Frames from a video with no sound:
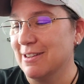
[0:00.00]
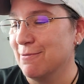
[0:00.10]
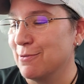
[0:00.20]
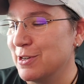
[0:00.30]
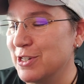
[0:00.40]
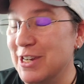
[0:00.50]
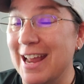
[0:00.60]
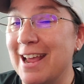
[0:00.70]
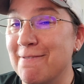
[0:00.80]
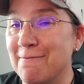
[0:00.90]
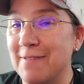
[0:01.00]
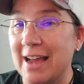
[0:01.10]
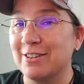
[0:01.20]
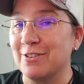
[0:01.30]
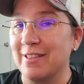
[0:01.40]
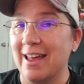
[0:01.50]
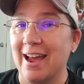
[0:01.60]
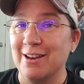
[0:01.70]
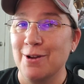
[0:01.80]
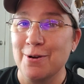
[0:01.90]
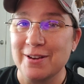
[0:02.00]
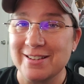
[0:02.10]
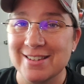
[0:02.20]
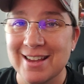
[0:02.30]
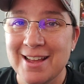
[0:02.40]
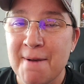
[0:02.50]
differentiating factor that I noticed.